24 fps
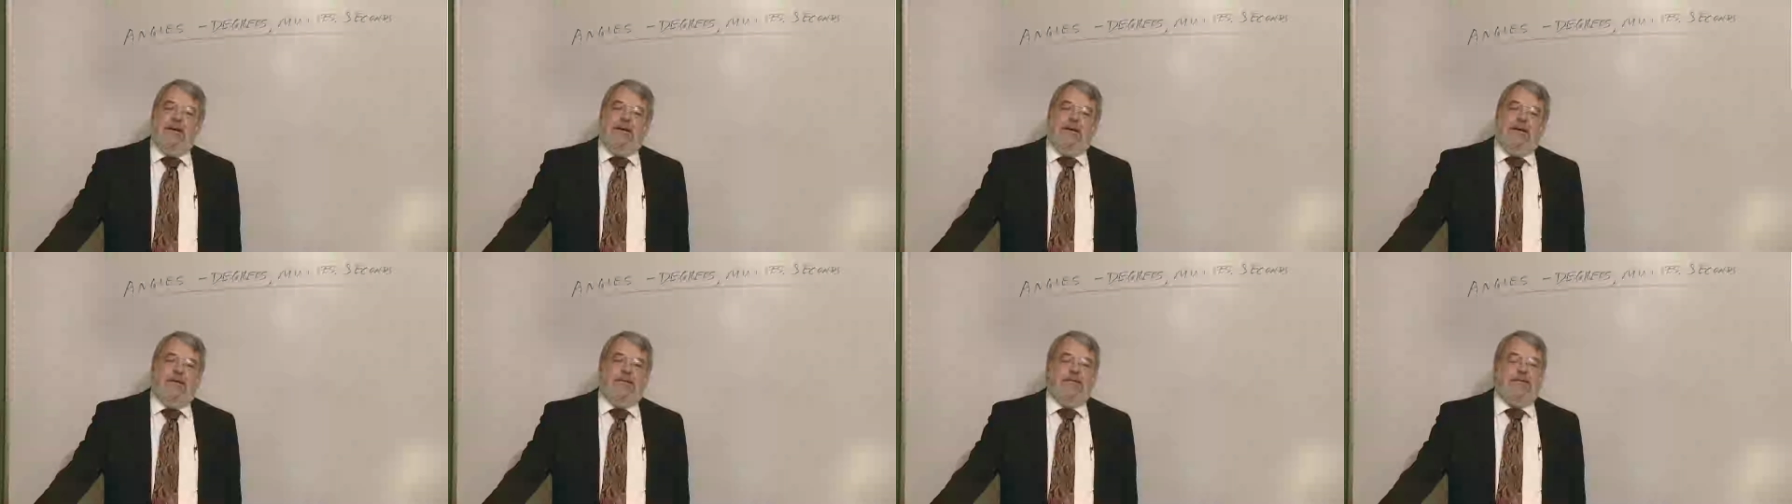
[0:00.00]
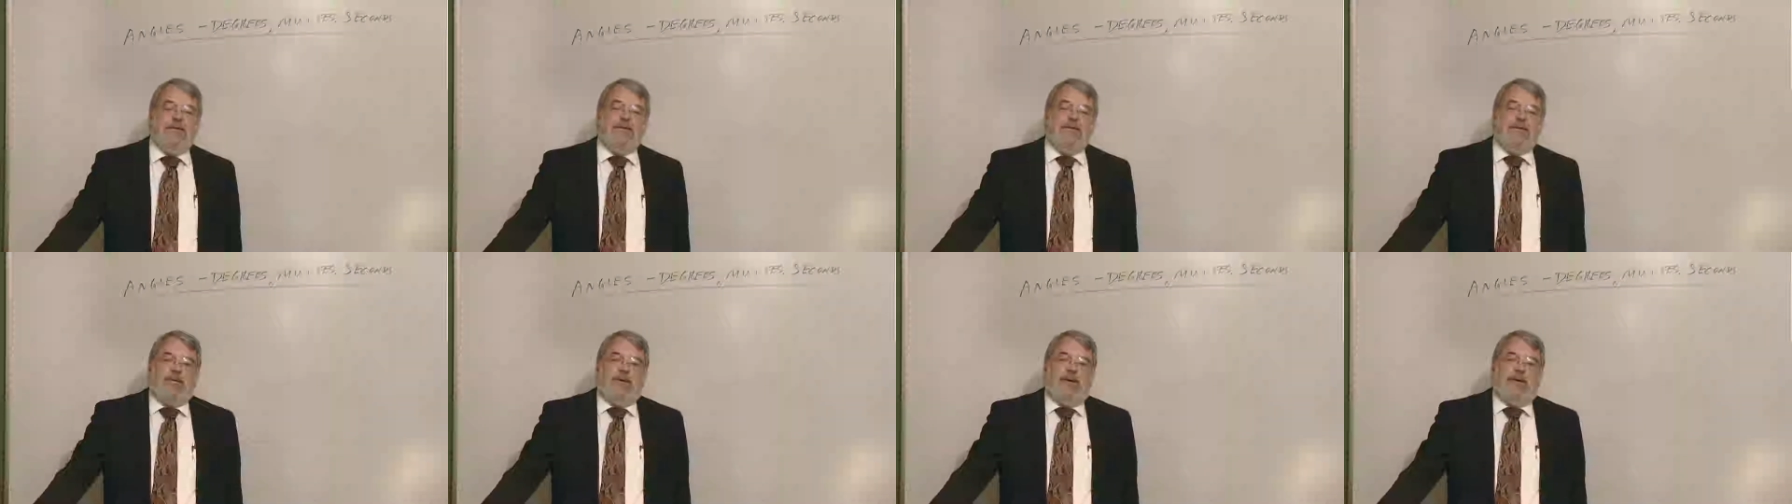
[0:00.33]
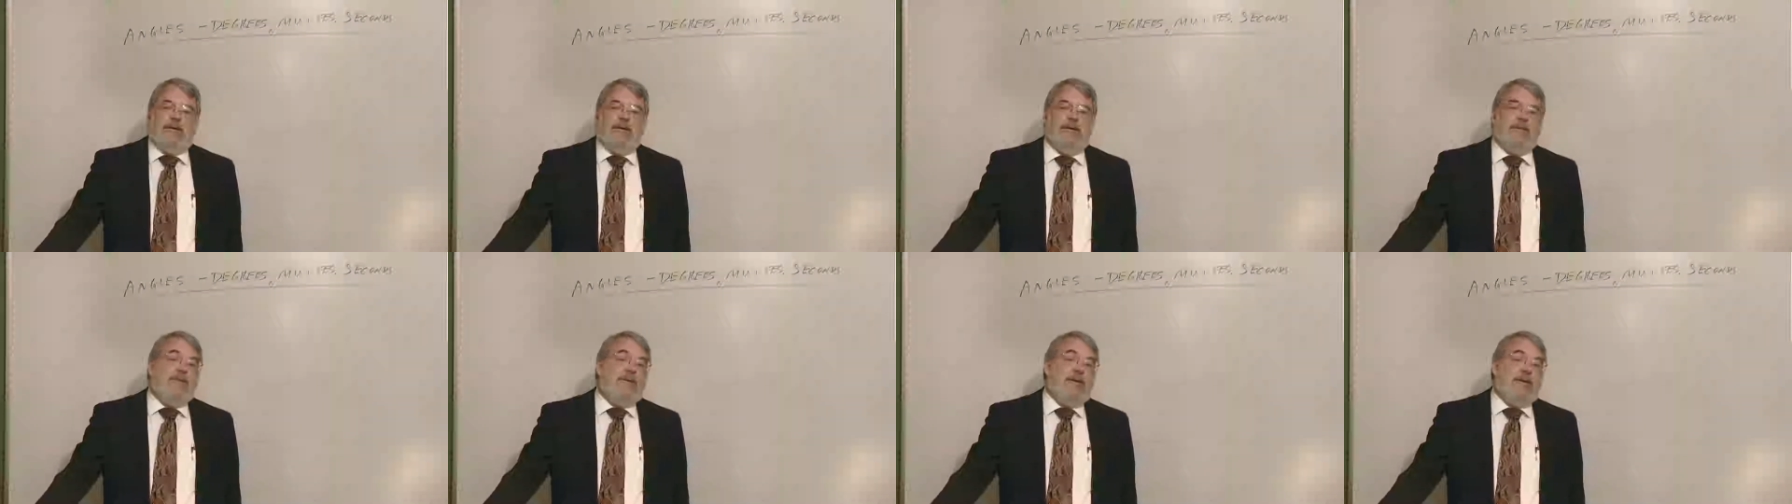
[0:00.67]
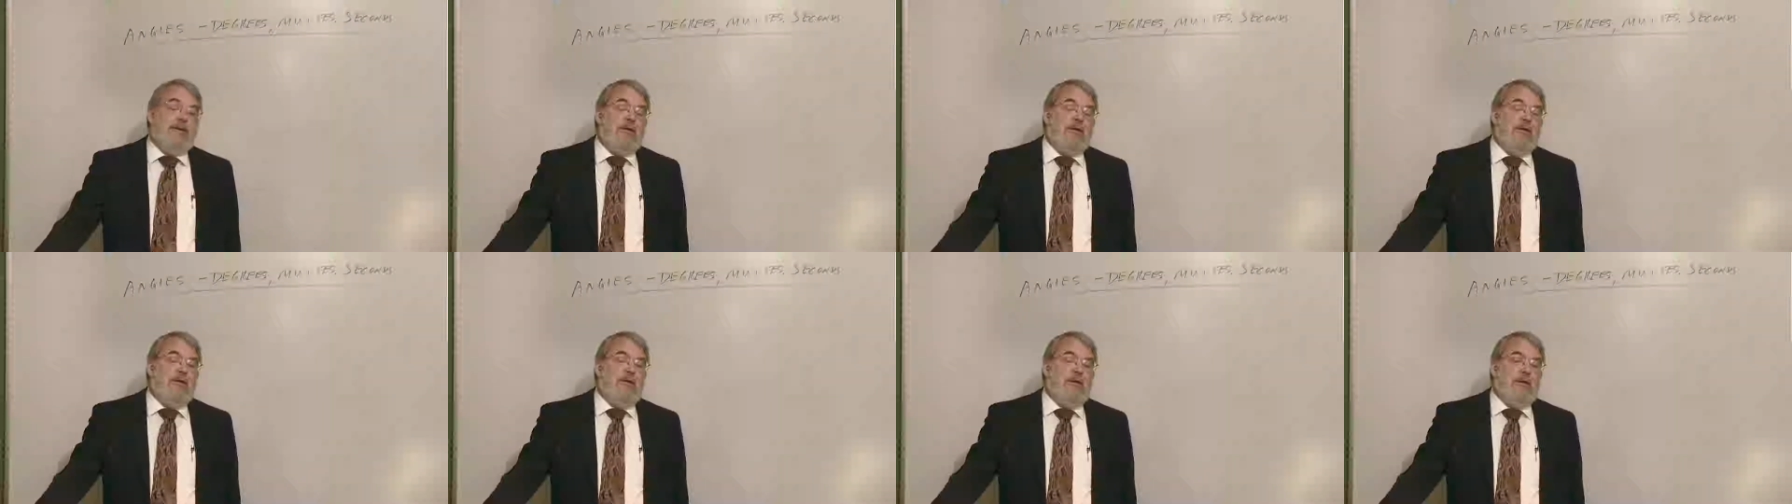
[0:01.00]
In our first regular
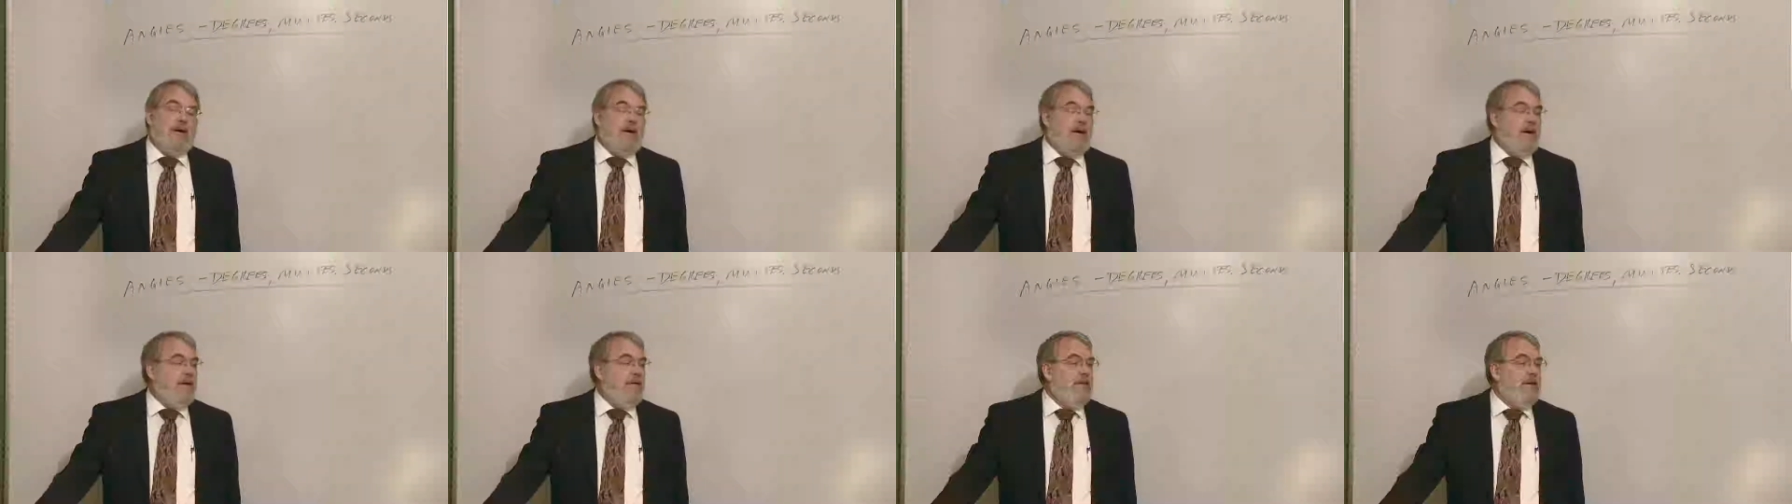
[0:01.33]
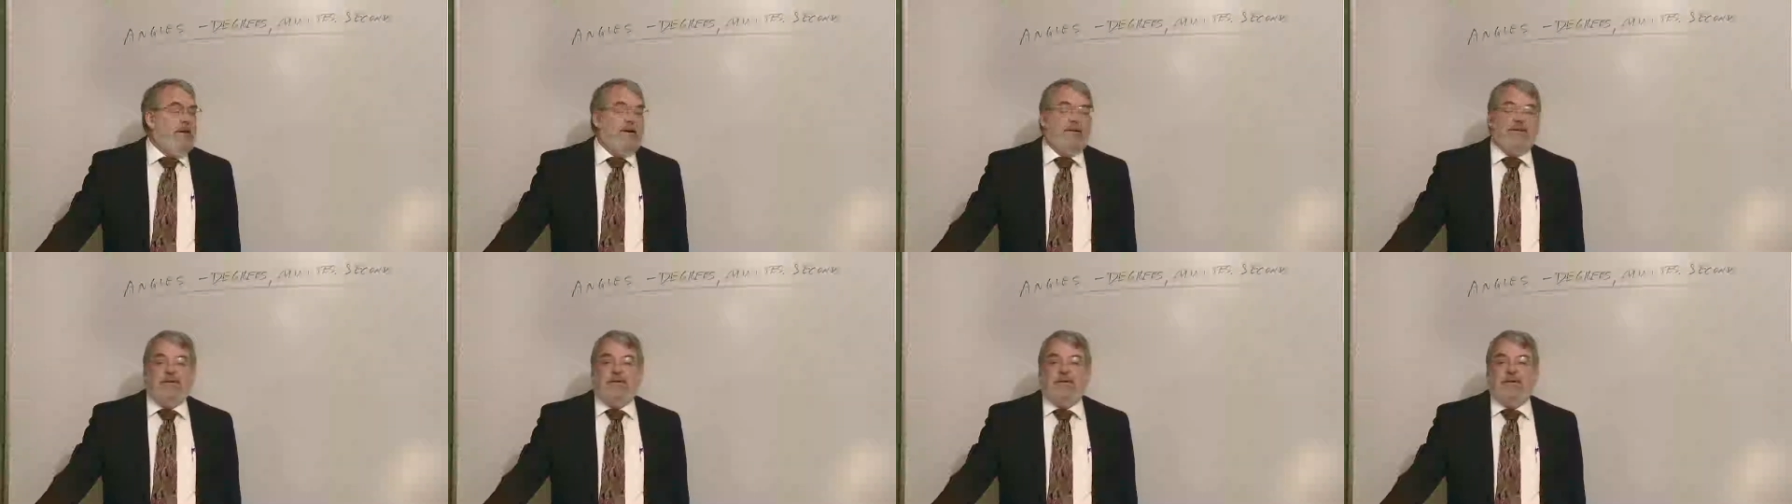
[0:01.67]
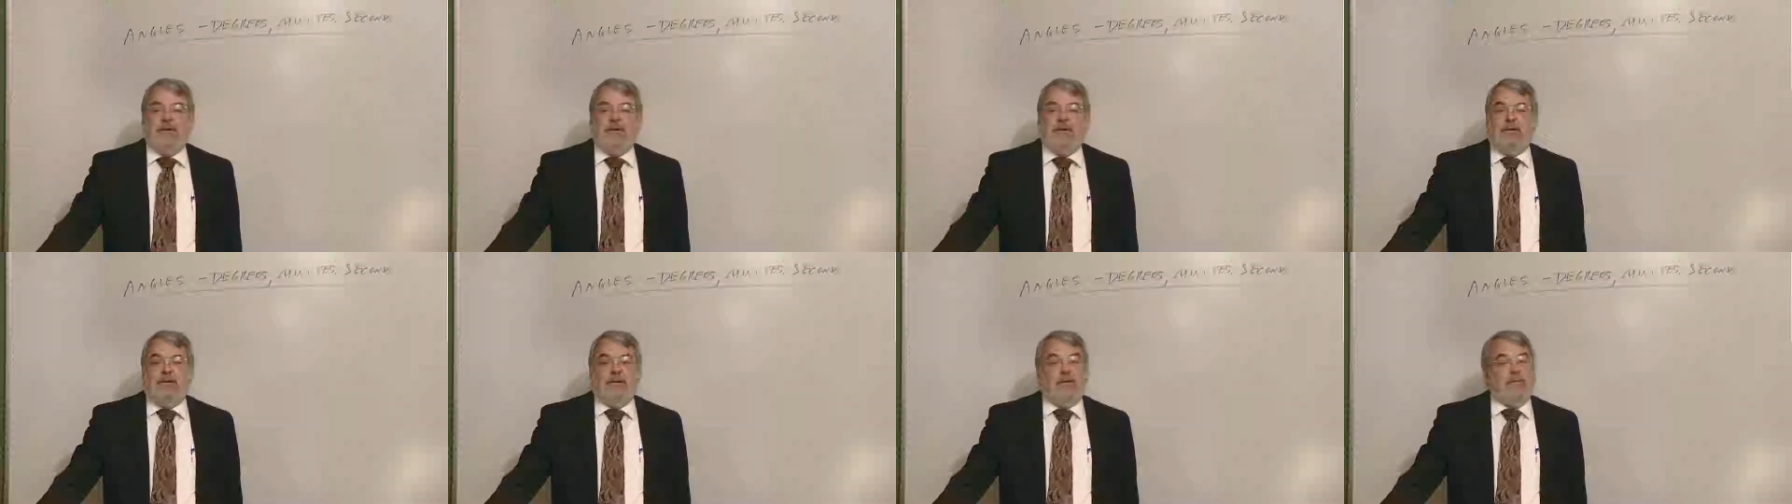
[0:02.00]
video, I think it's a